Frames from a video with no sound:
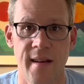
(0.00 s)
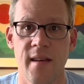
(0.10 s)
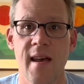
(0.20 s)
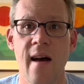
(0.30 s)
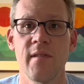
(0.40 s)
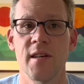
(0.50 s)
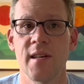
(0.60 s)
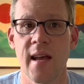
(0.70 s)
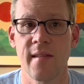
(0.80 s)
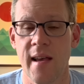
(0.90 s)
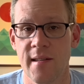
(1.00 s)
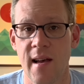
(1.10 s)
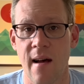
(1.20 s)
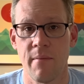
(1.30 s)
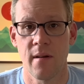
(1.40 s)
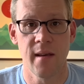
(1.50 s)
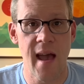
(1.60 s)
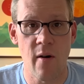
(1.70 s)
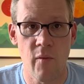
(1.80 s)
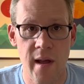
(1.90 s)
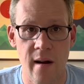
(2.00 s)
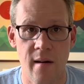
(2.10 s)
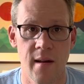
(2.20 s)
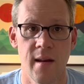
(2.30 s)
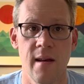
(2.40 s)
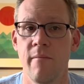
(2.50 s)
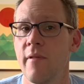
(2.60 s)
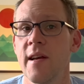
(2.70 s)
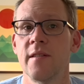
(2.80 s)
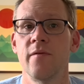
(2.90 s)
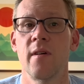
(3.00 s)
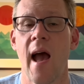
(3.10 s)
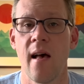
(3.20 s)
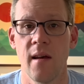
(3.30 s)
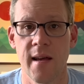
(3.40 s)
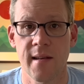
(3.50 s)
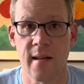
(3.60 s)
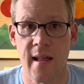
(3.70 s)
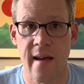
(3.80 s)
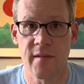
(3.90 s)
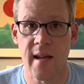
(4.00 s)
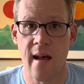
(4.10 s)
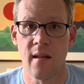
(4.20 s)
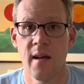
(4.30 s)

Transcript: You have to shake things up, get weird, embrace frugality as a lifestyle,